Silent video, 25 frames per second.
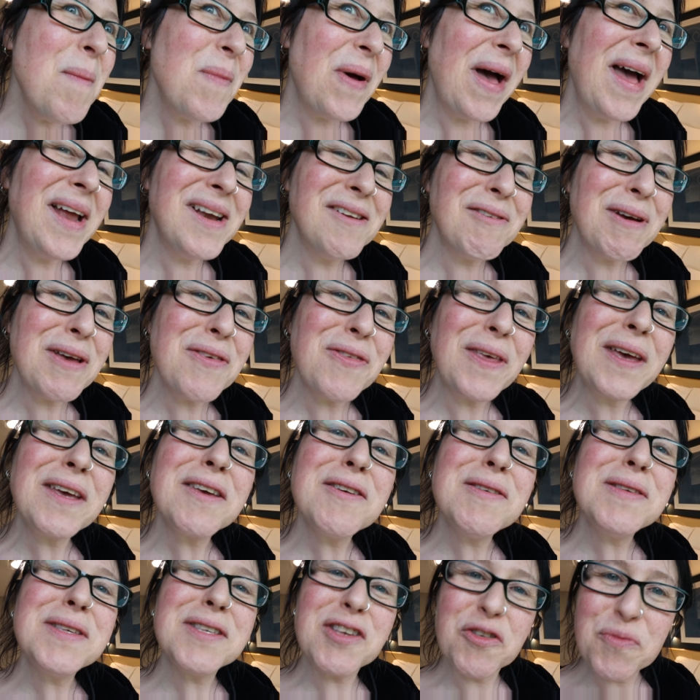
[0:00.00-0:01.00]
But anyway,
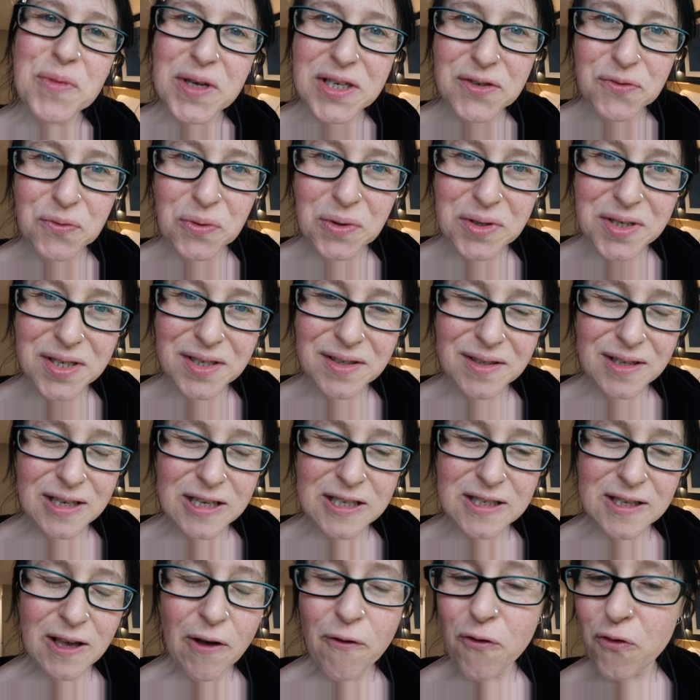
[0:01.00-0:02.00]
thank you so much for watching
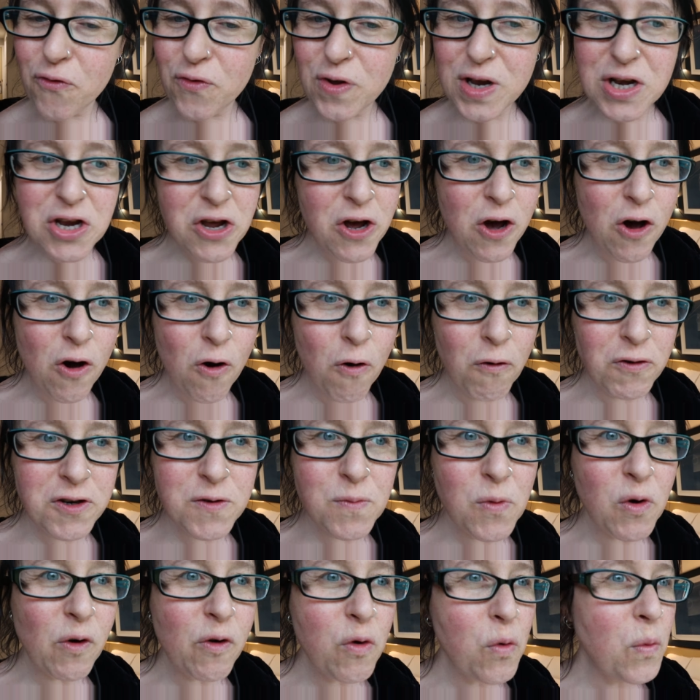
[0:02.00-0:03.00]
this video.
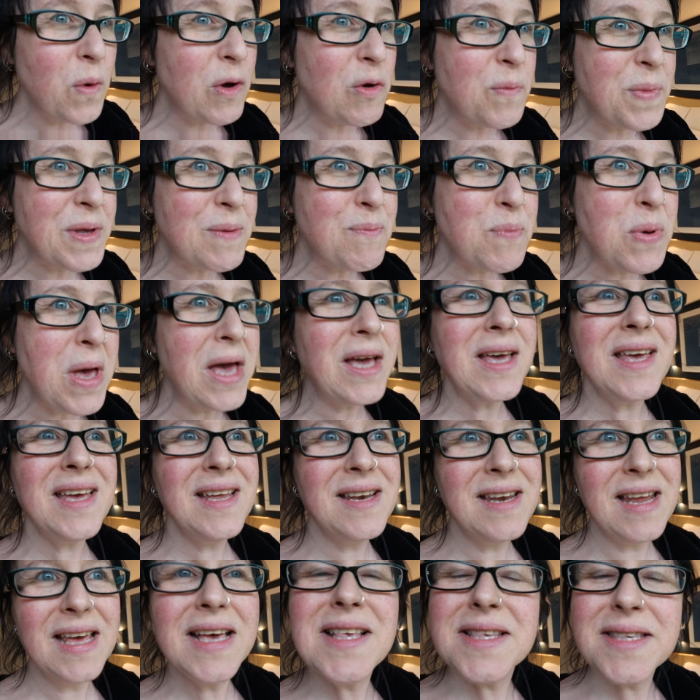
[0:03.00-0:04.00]
Tomorrow we'll be
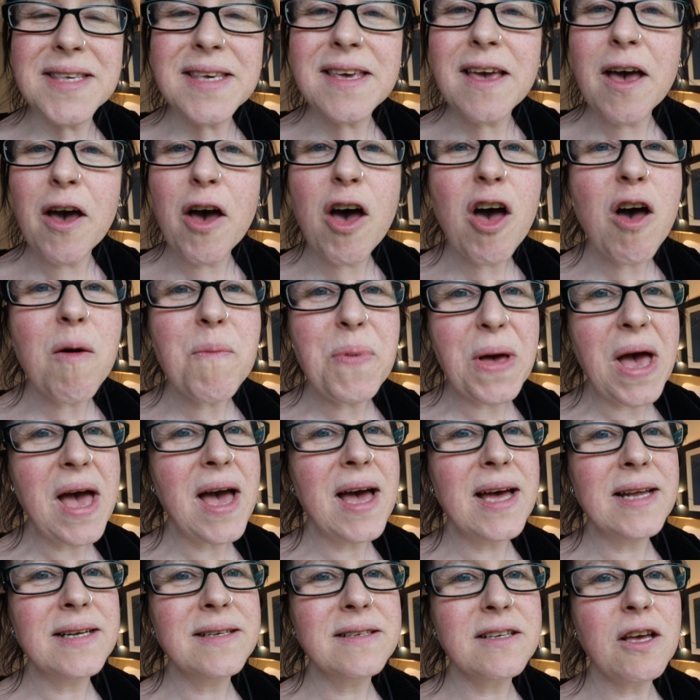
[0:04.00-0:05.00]
picking Izzy up
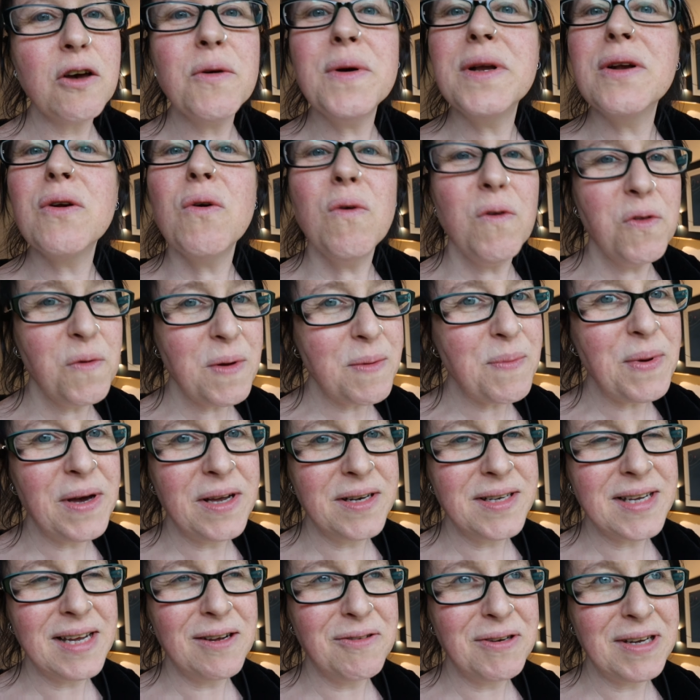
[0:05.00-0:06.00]
and going all the way
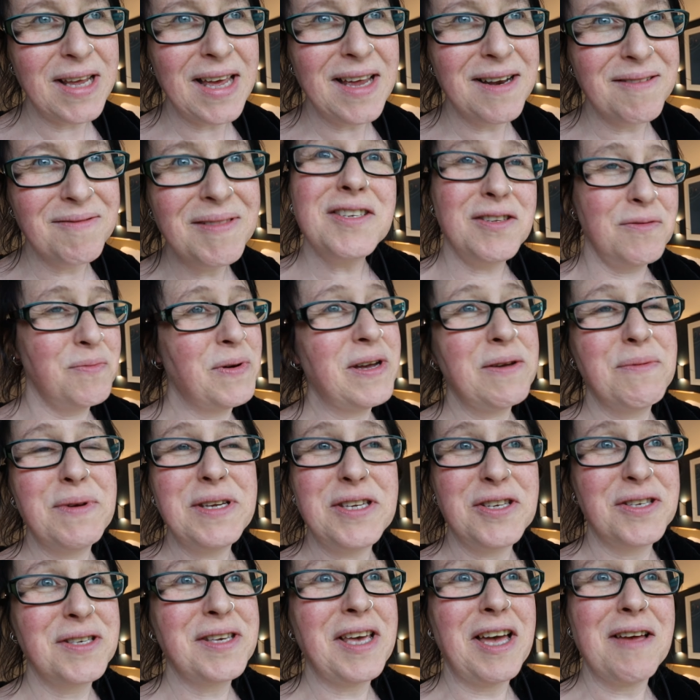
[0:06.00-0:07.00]
back down again to the way
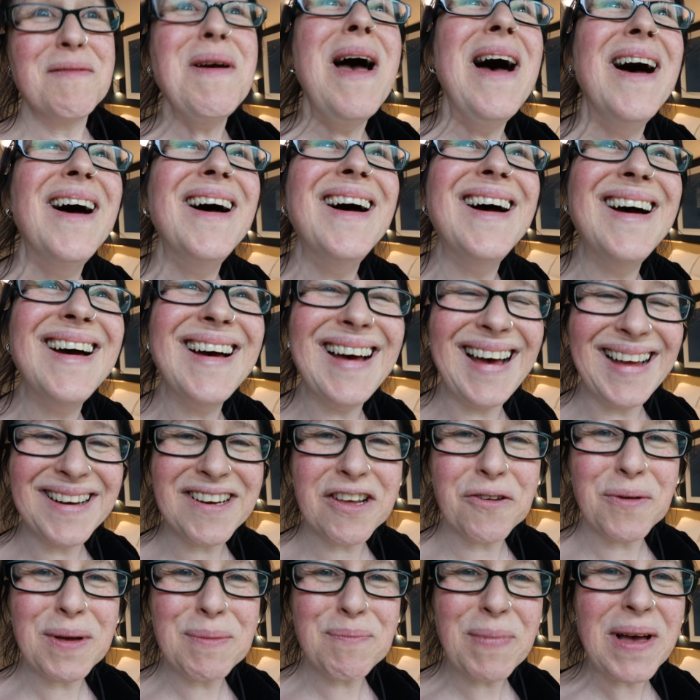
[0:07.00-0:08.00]
we just came
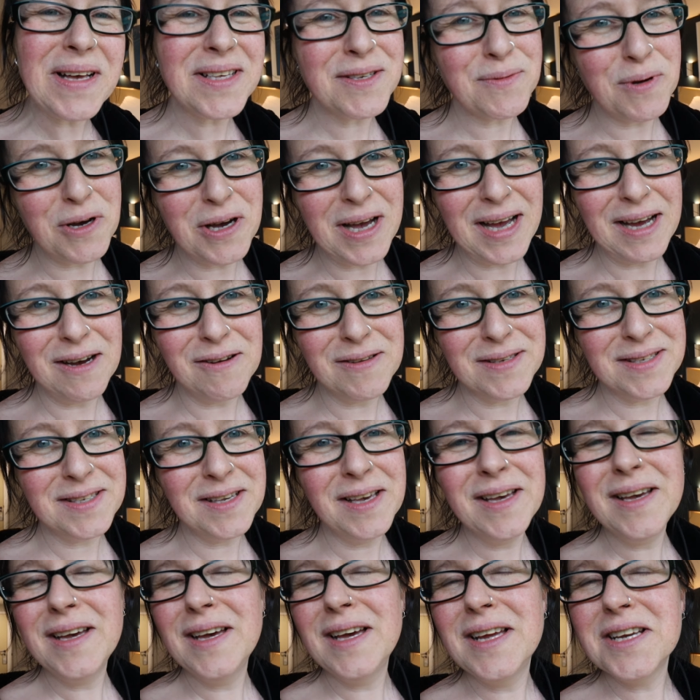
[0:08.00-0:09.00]
and going back to our
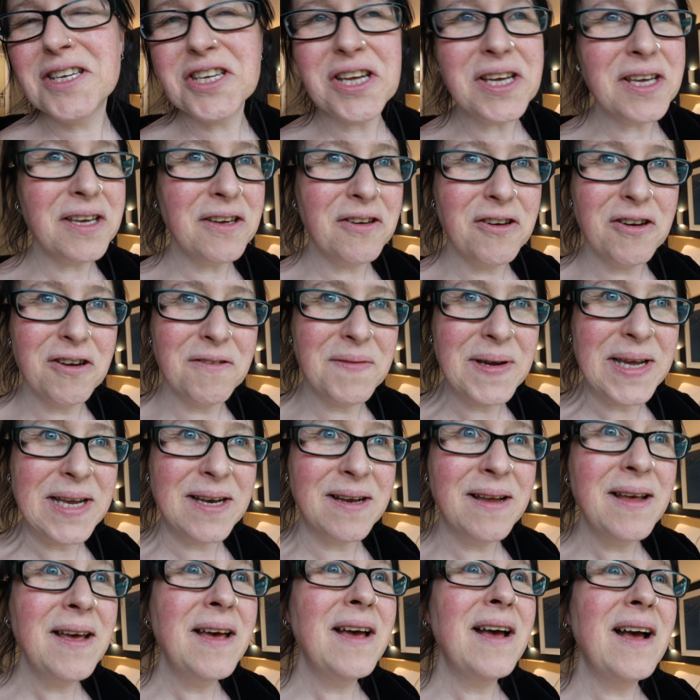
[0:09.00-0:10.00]
house, checking her
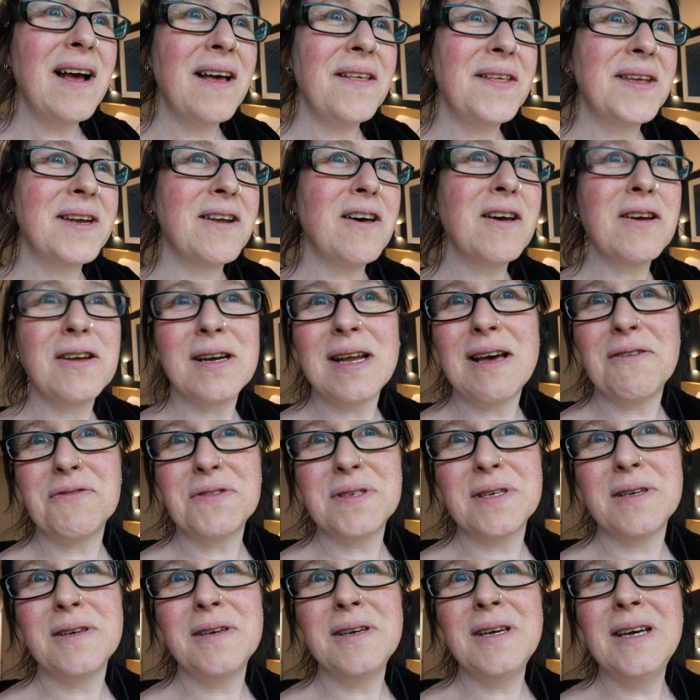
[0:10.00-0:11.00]
in, and then I'm going to have
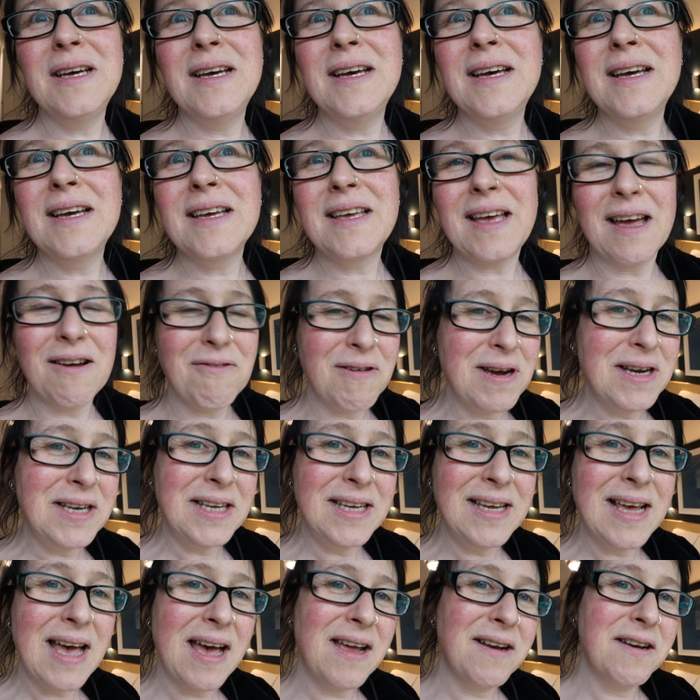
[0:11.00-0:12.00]
to get
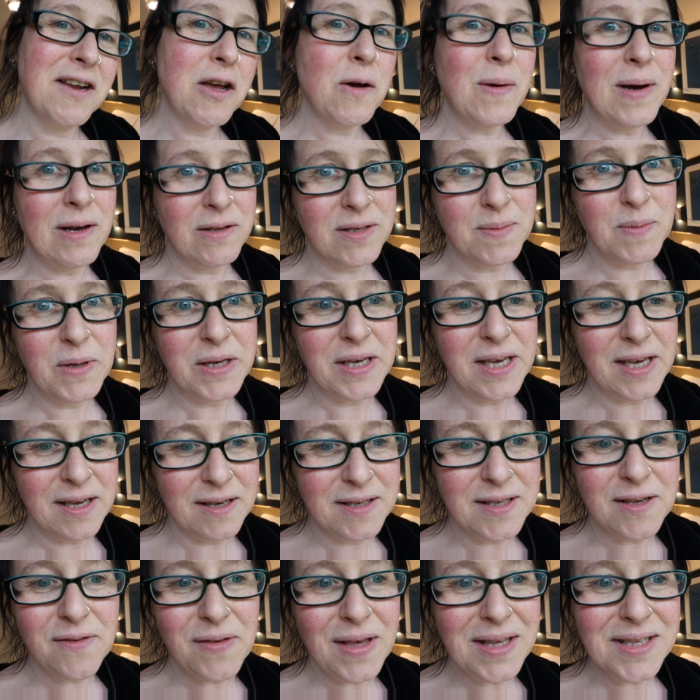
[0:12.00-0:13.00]
ready and go out to my
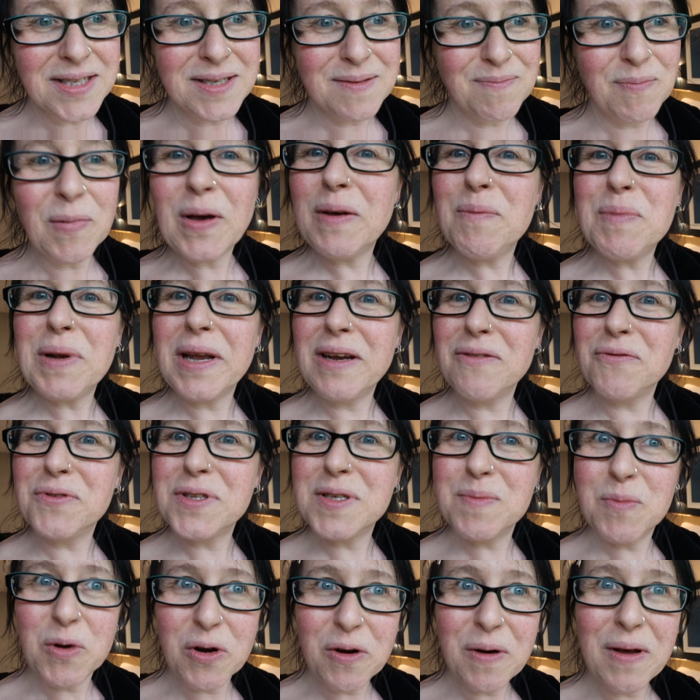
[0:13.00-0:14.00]
gig. So that's my plan
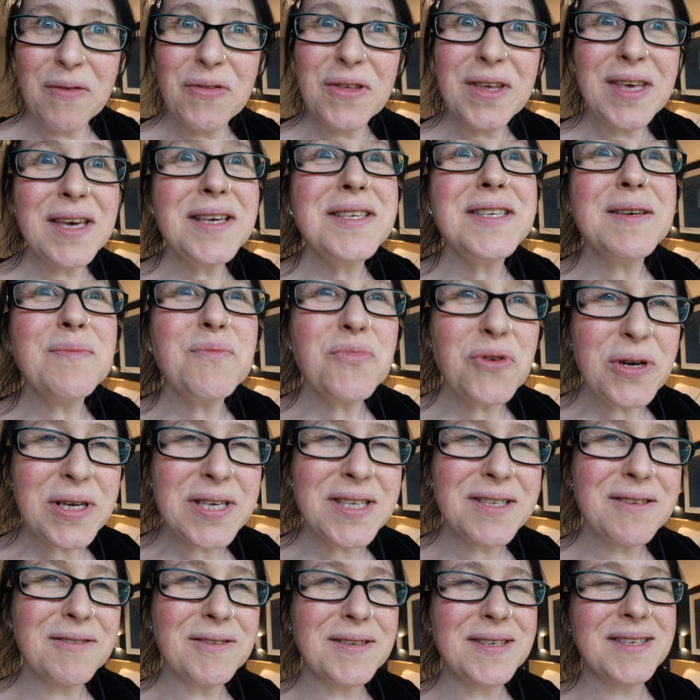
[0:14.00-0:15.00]
for tomorrow, and the gig's in
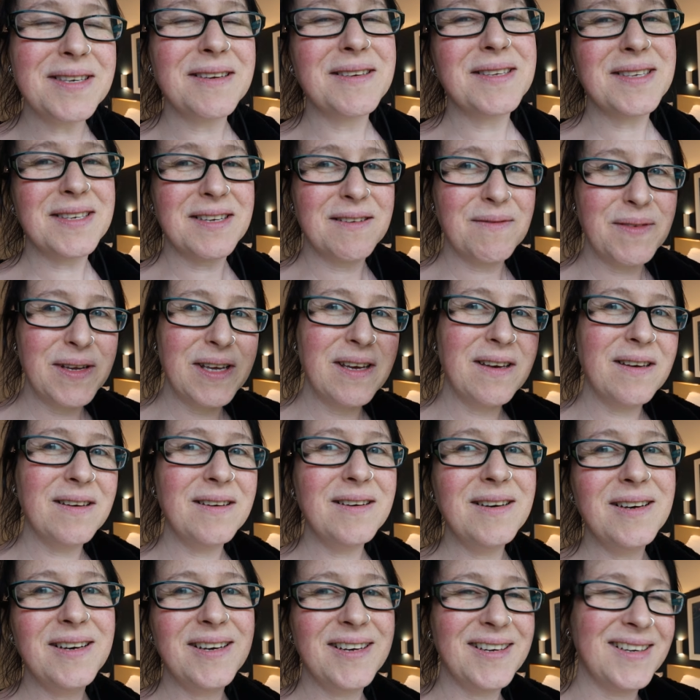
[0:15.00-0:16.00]
Bristol, so that's going to
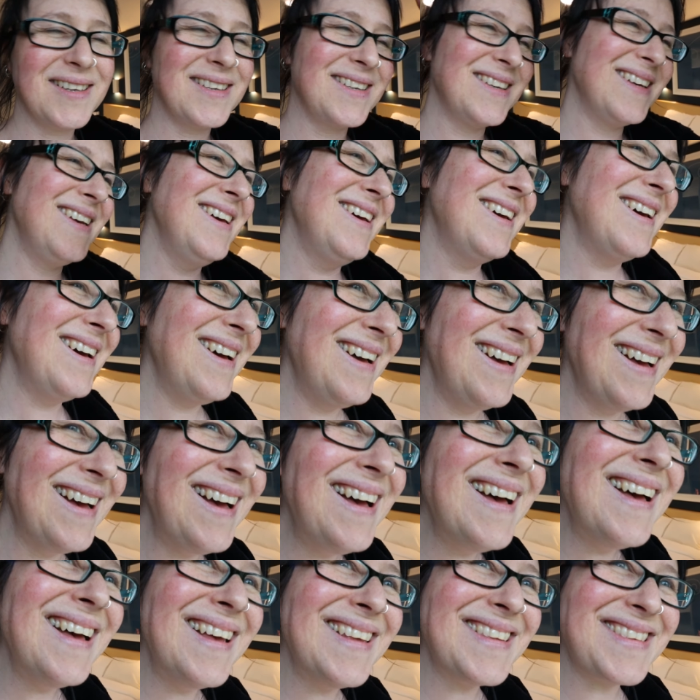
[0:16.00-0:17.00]
be,
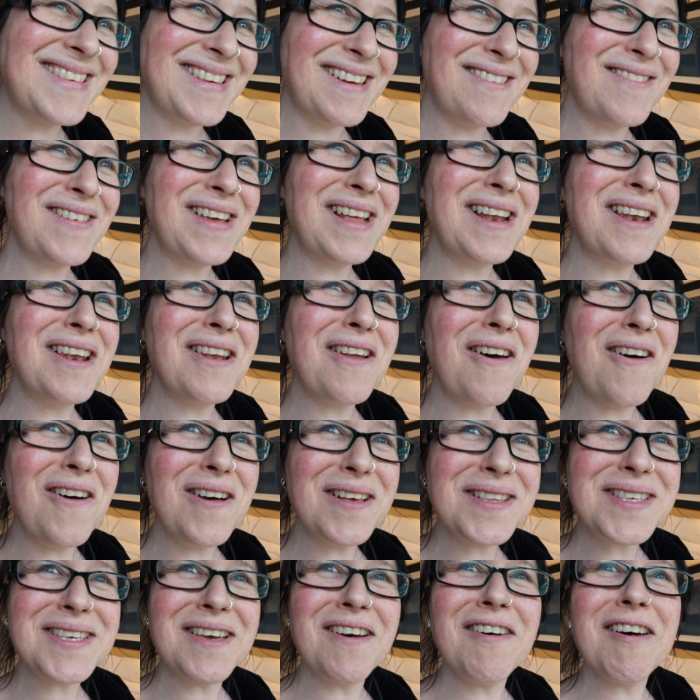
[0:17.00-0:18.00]
it's going to be a
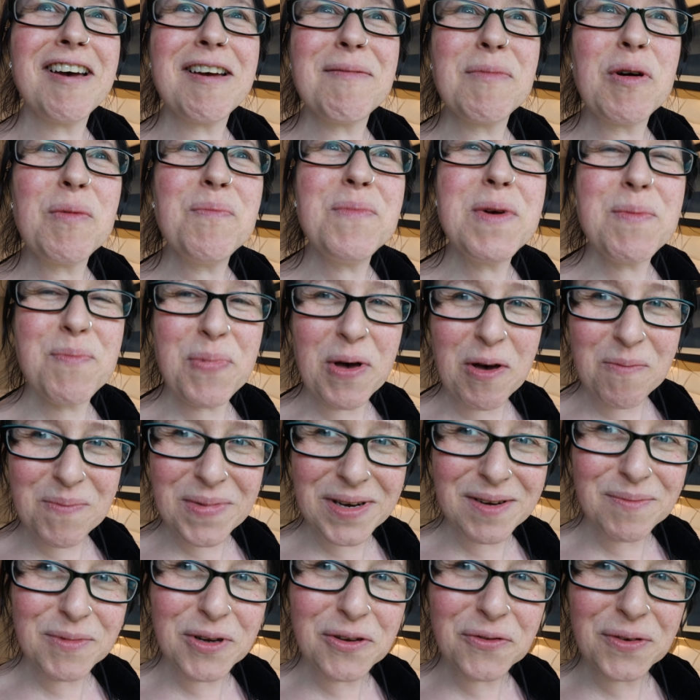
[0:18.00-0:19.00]
lot of time on my
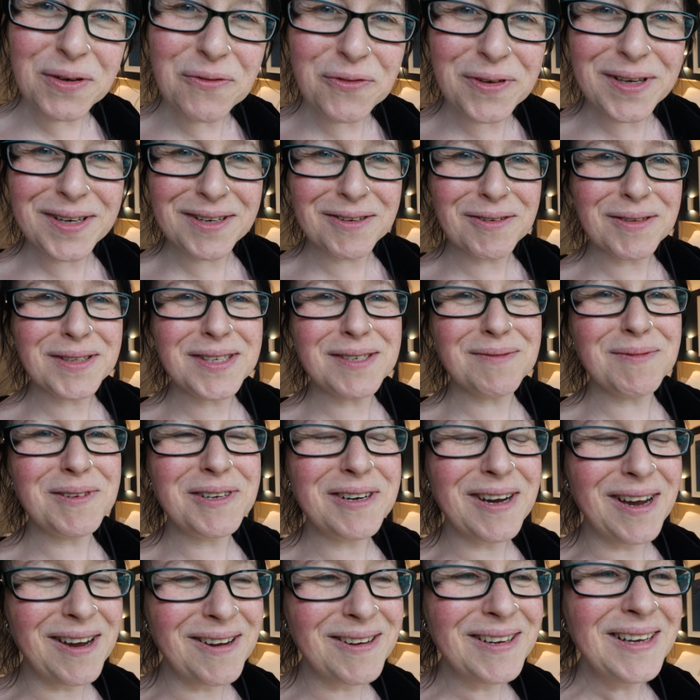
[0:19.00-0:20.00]
bum in a moving vehicle
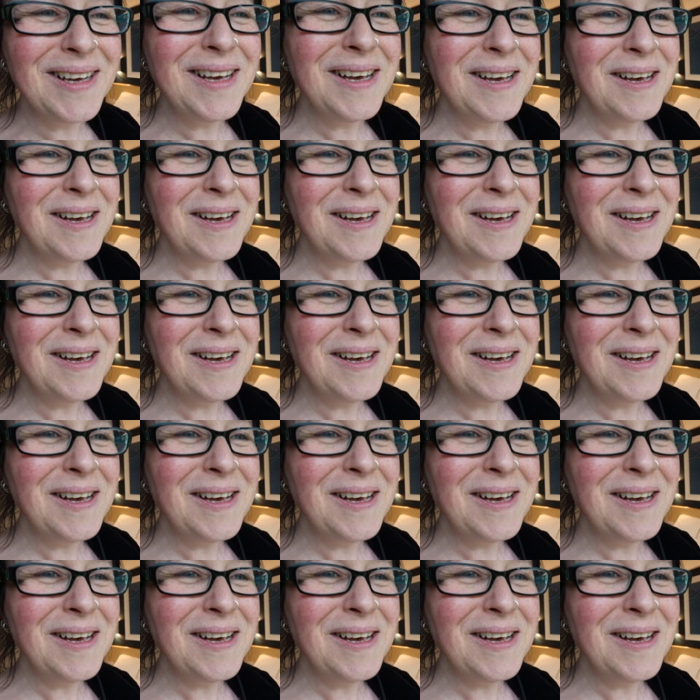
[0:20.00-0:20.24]
tomorrow.